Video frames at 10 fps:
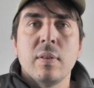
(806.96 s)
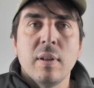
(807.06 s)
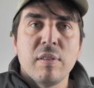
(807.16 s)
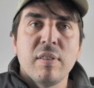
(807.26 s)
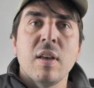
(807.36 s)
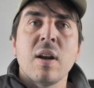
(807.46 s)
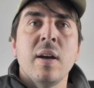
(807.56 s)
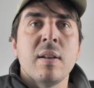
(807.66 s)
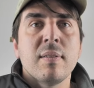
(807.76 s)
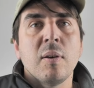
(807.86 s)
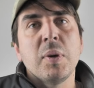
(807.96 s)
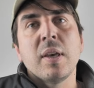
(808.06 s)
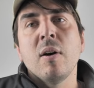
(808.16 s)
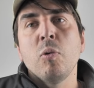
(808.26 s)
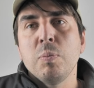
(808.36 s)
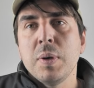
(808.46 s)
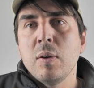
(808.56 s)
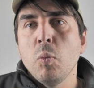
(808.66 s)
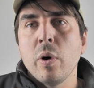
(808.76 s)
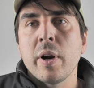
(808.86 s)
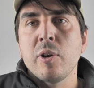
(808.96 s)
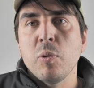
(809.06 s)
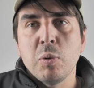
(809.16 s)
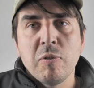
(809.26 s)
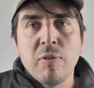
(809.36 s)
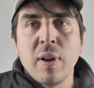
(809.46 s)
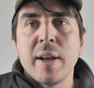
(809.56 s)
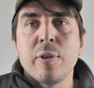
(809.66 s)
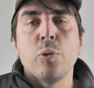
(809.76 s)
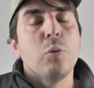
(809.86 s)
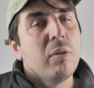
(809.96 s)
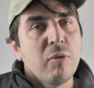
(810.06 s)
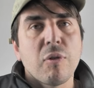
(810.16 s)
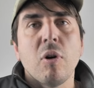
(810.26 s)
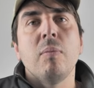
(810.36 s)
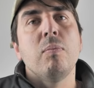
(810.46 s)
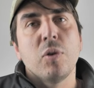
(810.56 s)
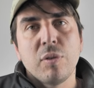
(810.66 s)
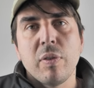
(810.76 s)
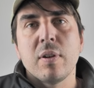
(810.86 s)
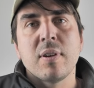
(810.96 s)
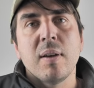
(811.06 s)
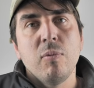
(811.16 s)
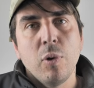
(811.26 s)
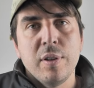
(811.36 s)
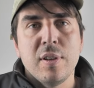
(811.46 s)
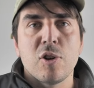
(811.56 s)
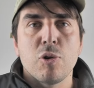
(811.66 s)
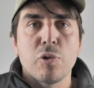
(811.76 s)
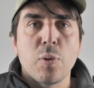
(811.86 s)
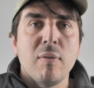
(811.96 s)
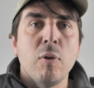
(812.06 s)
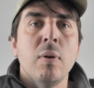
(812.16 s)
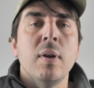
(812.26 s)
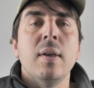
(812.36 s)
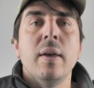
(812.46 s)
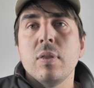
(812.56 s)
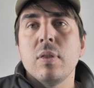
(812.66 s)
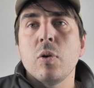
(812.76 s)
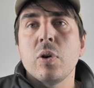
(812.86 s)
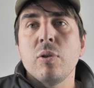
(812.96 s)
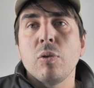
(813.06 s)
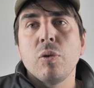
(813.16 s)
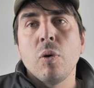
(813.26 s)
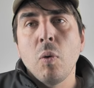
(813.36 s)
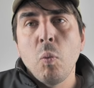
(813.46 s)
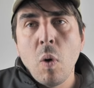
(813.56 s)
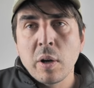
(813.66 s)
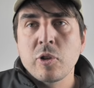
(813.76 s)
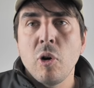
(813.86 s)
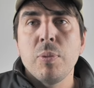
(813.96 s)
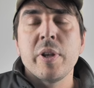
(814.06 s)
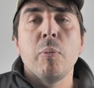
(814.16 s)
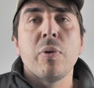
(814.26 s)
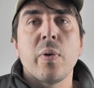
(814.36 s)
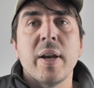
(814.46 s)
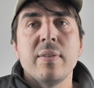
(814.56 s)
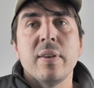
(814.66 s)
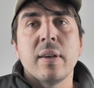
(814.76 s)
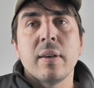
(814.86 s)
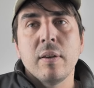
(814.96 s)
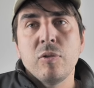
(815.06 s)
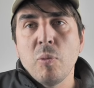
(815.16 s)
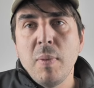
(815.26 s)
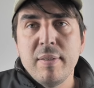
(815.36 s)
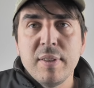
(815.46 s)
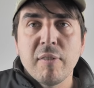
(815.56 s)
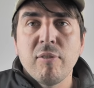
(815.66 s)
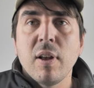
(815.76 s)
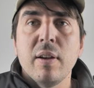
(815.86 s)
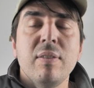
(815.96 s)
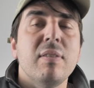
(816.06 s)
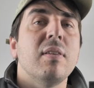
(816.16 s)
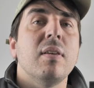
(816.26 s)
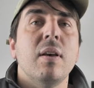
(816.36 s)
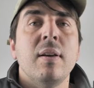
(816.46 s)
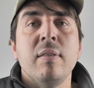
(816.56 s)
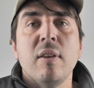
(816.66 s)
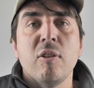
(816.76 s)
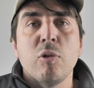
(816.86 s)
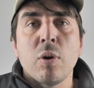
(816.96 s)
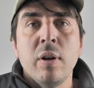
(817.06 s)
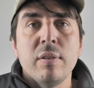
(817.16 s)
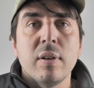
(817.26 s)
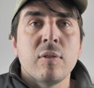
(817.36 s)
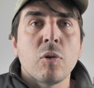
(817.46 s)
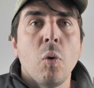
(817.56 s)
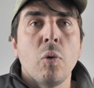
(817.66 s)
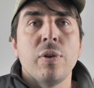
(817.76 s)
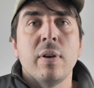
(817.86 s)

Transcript: Terceira and San Miguel would be where you would fly to and from most of the time for international travel. There is also one company operating domestic flights in the Azores, is called